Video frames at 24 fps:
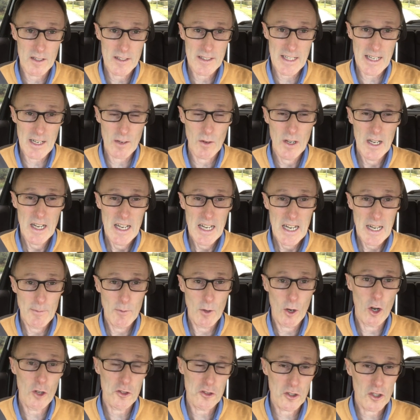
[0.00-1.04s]
Now, I'm
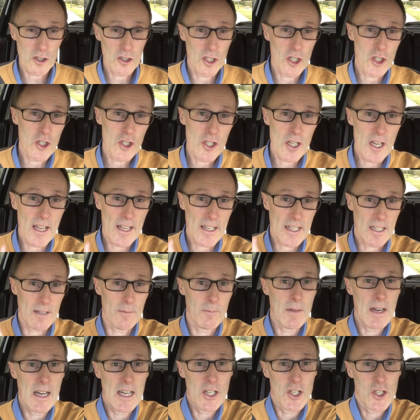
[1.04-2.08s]
also going to check
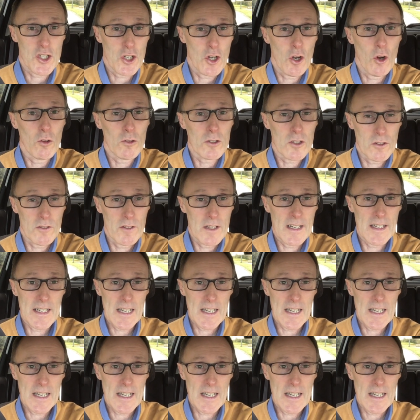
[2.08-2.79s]
my shoulder here.